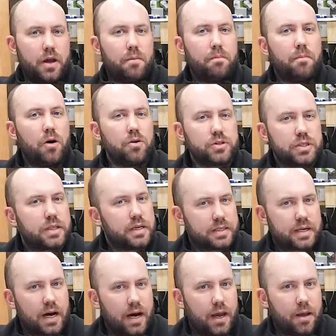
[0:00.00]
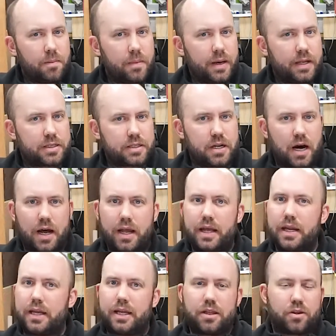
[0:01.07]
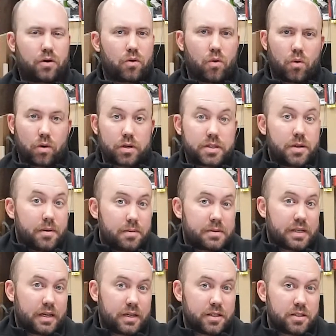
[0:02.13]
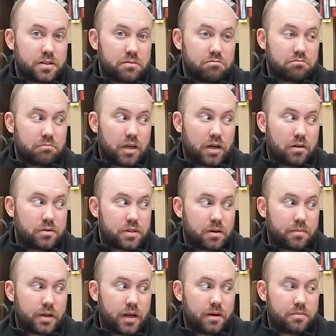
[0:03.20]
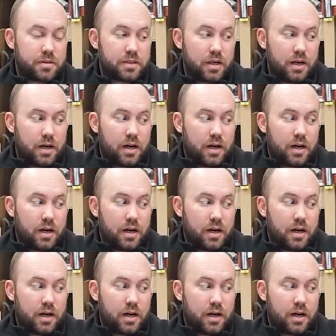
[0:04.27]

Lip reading: Most of the time, it's not an either or. Sometimes it is, sometimes,